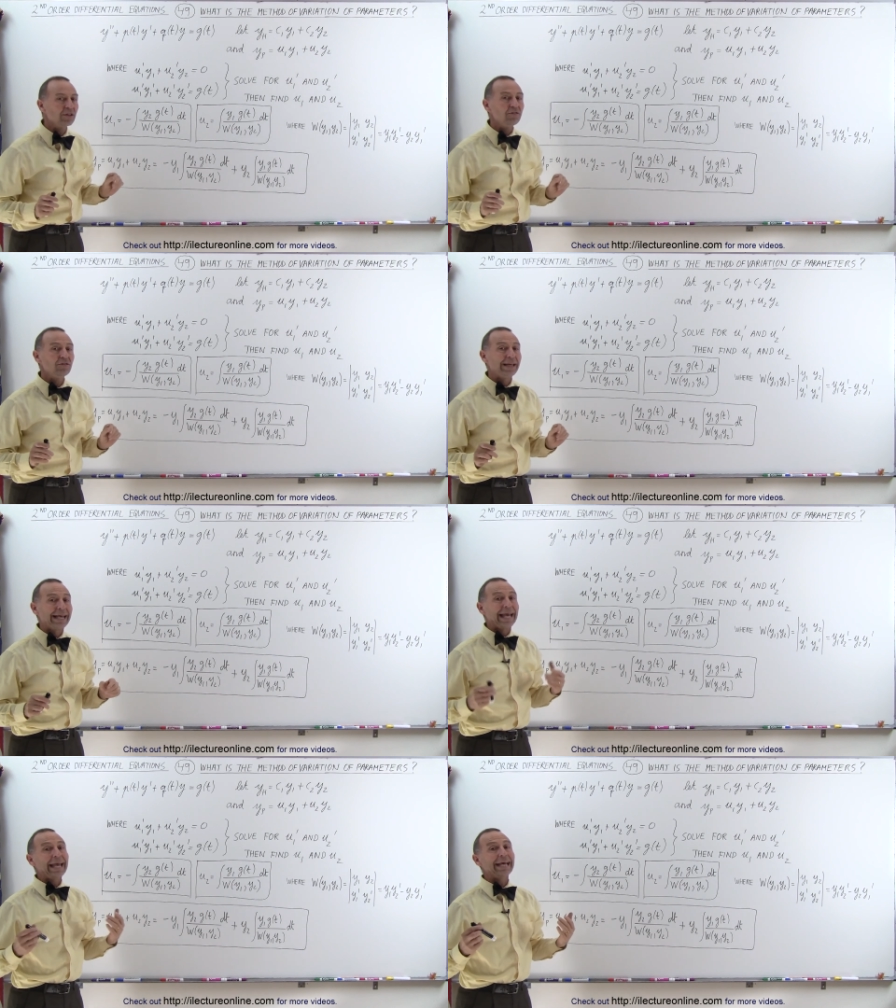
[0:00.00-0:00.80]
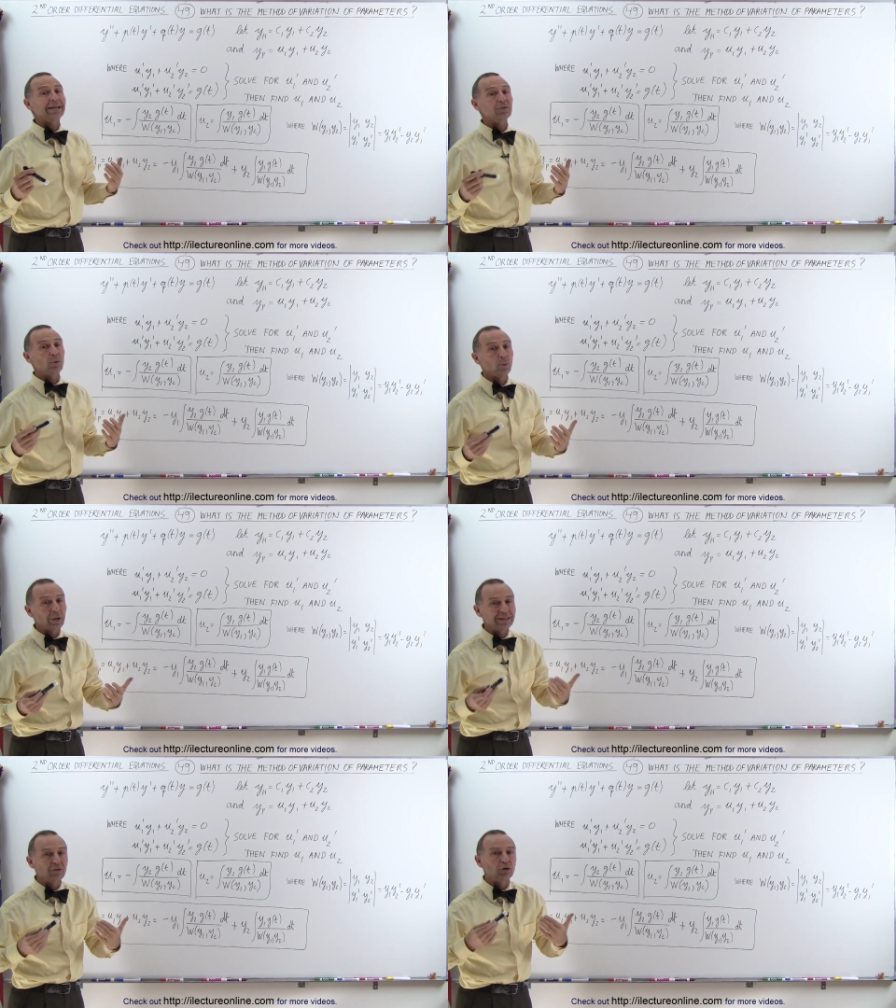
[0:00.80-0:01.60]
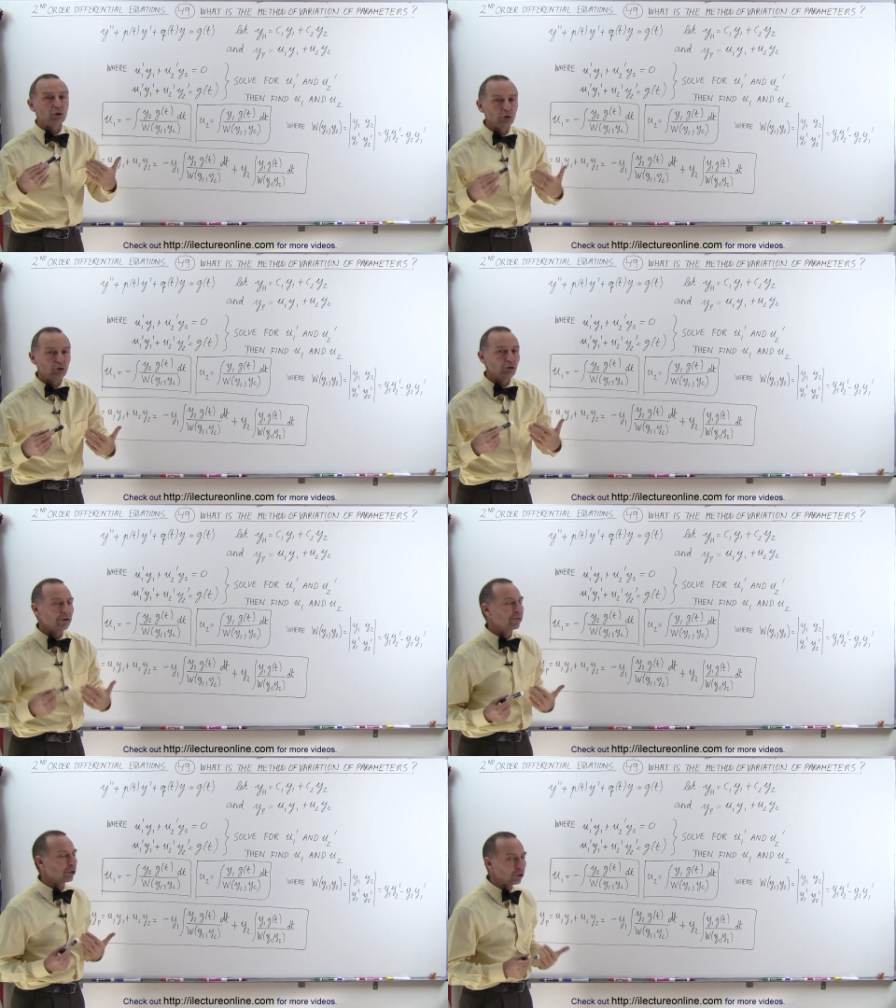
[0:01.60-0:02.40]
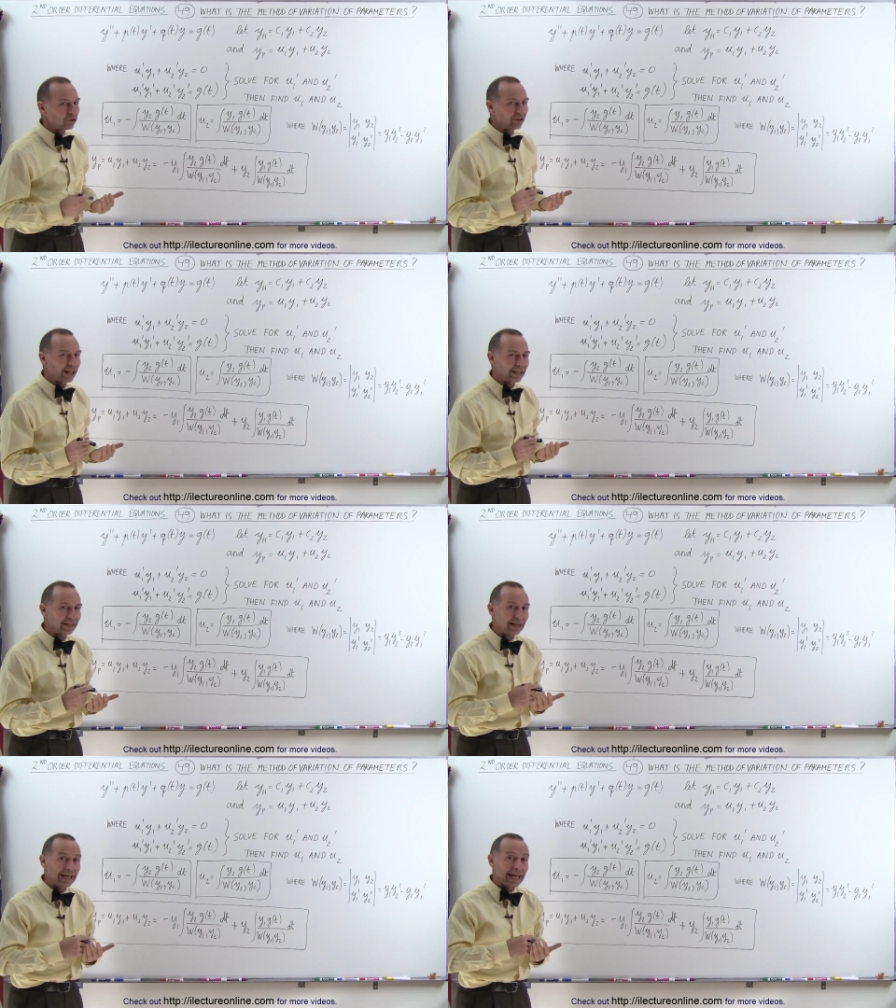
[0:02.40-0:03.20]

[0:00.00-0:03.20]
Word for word: is and what the solution of it looks like.